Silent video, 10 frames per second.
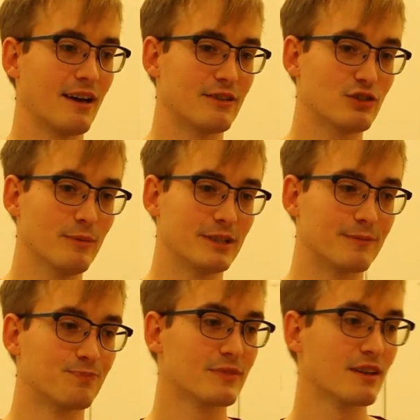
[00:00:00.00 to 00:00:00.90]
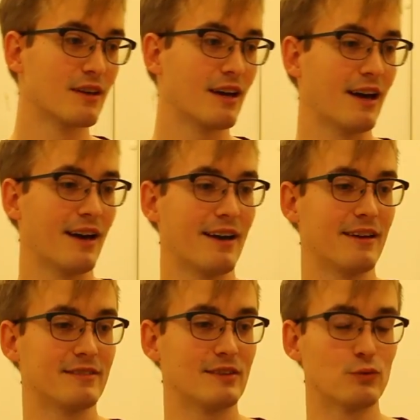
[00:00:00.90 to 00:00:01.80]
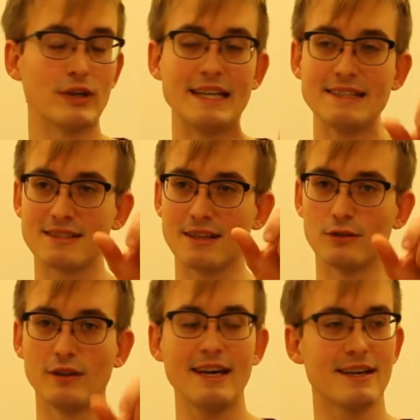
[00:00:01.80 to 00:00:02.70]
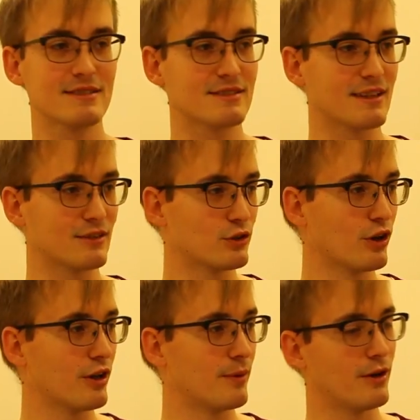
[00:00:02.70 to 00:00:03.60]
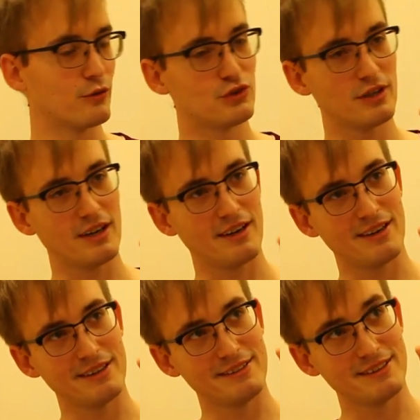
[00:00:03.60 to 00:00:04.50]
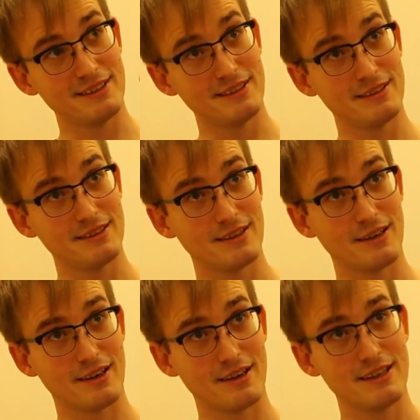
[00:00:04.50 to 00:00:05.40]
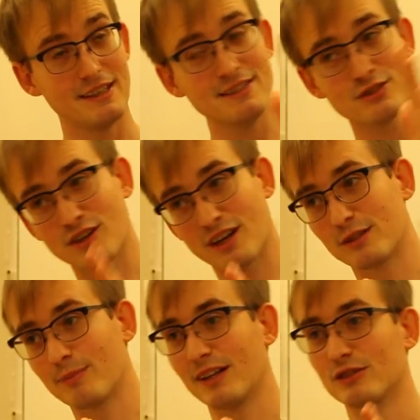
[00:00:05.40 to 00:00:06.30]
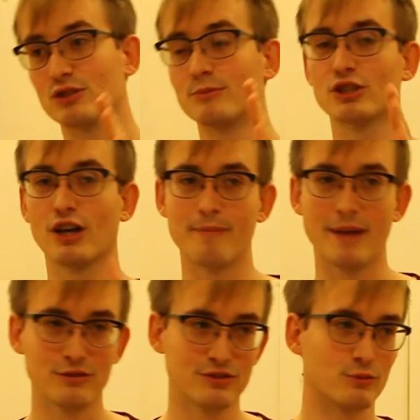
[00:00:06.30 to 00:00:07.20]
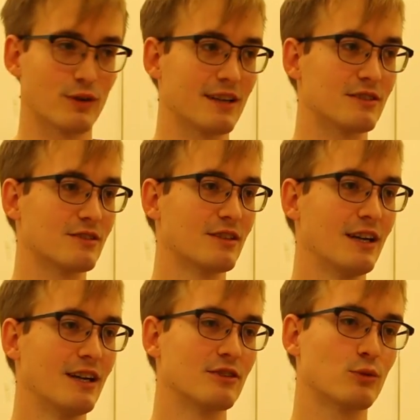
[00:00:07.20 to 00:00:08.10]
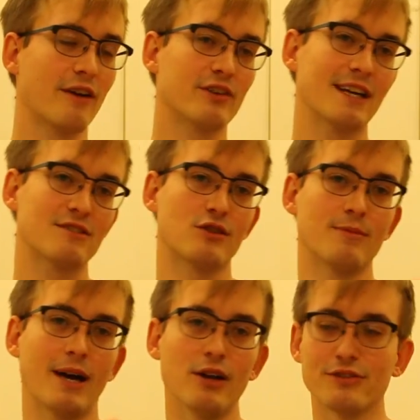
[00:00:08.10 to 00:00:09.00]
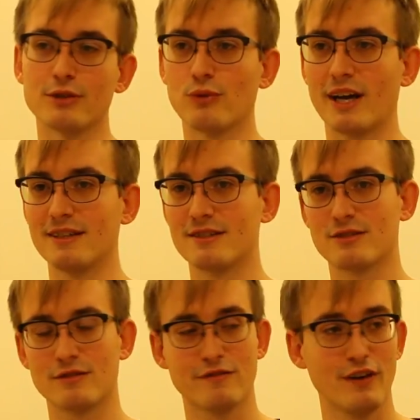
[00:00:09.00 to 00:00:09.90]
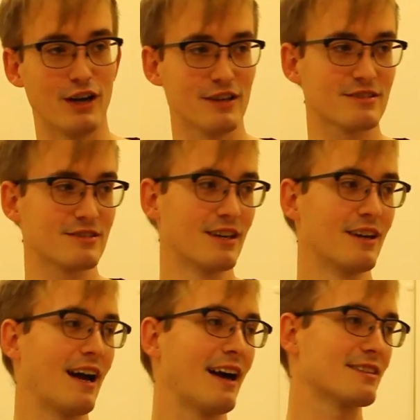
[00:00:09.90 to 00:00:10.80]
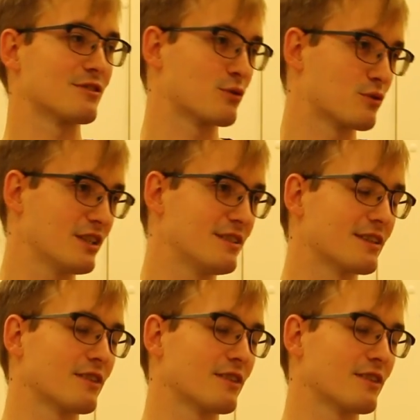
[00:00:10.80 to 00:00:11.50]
Germany. The reason is that you got in the east side of Belgium, you got a mountain range. So whoever gets to the mountain range first has a strategic